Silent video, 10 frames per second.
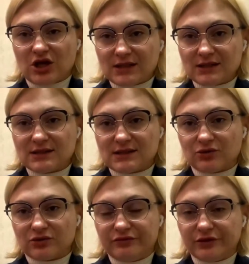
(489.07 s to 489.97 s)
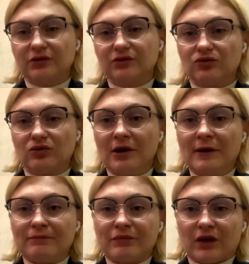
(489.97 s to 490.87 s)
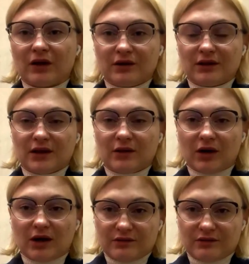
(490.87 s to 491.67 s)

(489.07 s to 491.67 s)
So now is the time.